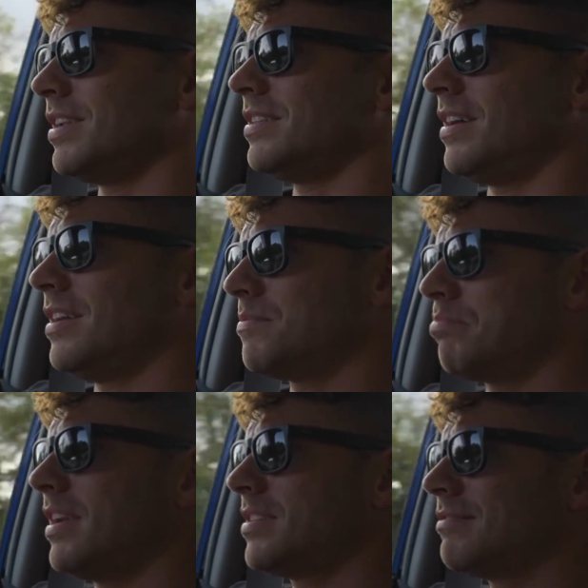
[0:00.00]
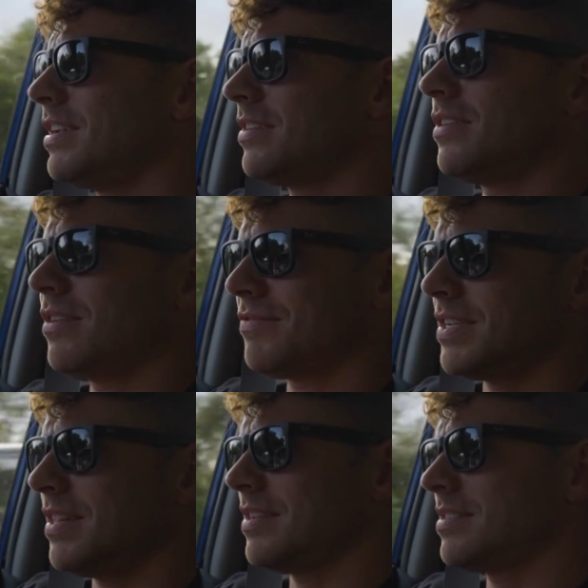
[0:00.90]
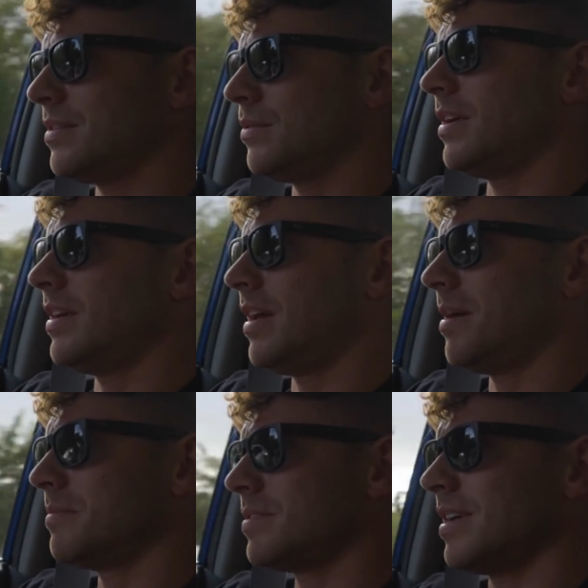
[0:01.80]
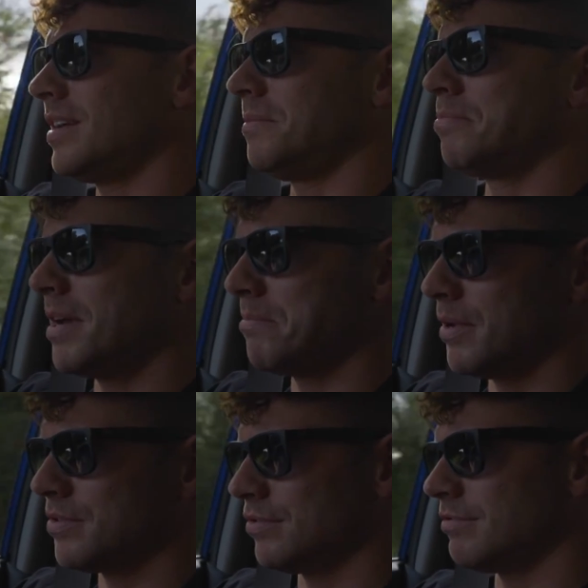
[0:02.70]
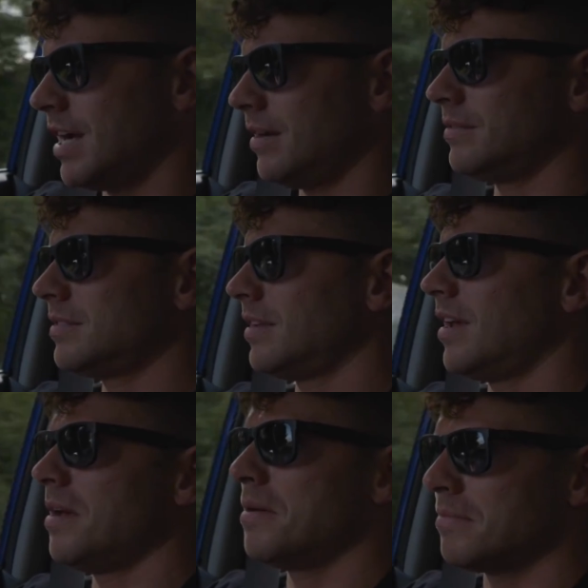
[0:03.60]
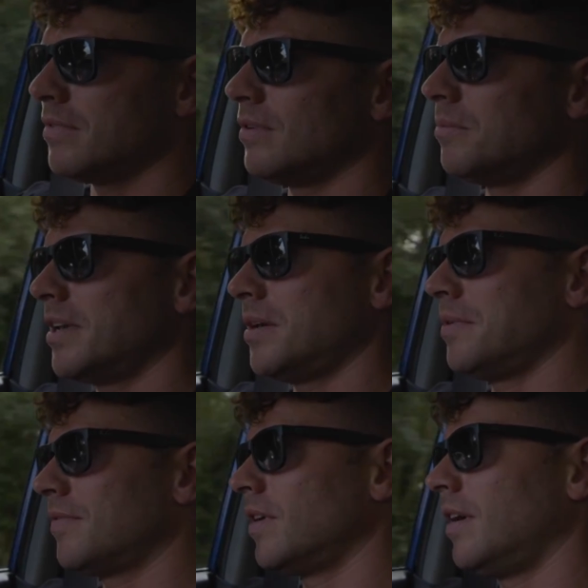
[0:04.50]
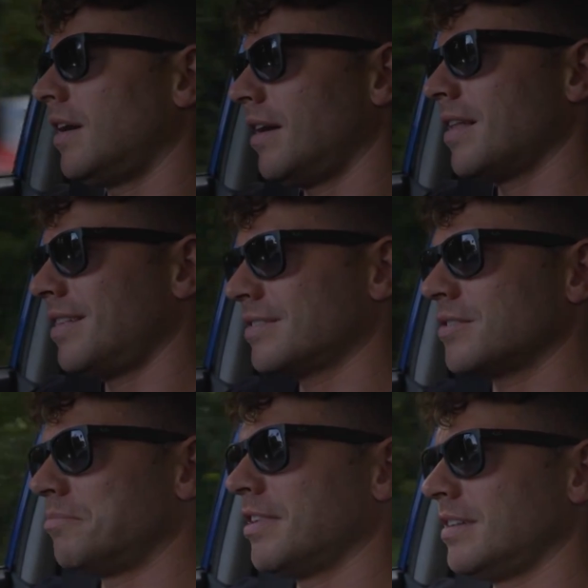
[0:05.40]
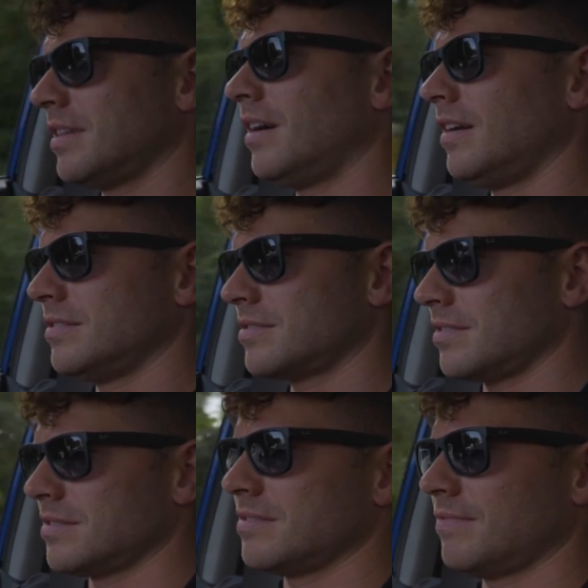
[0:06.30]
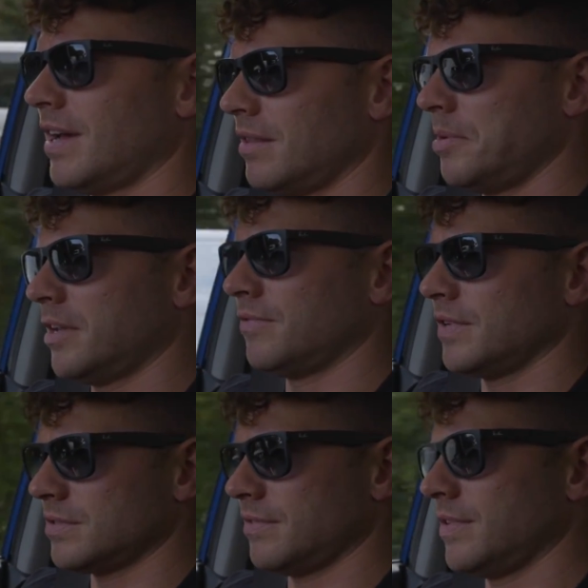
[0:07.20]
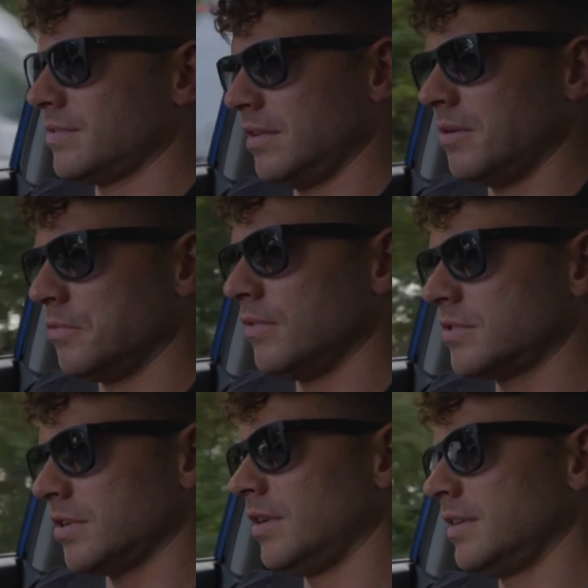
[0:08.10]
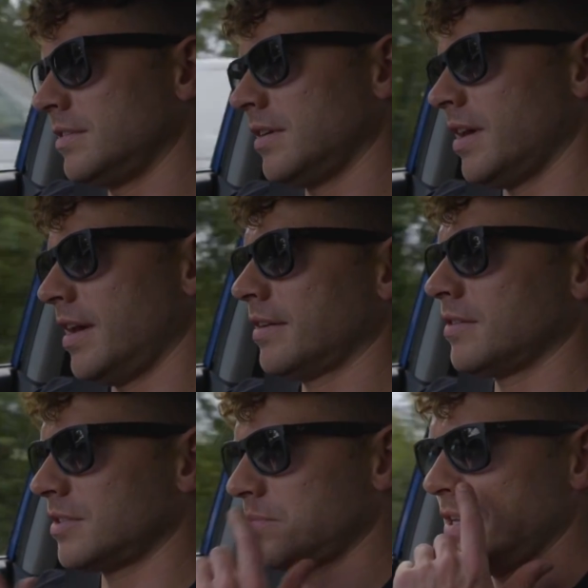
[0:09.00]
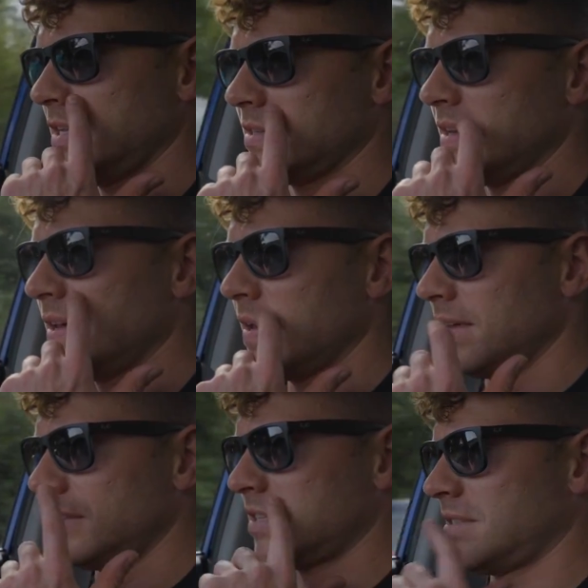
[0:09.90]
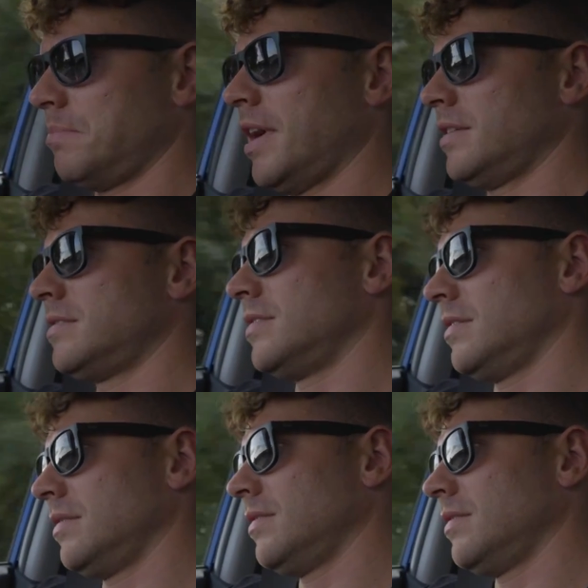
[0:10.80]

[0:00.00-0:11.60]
really nice, brakes are really good. Obviously there's still the standard Brembos all round, albeit I think it's got braided lines because of how the pedal feels. It feels a lot more solid. Godspeed disc and pads and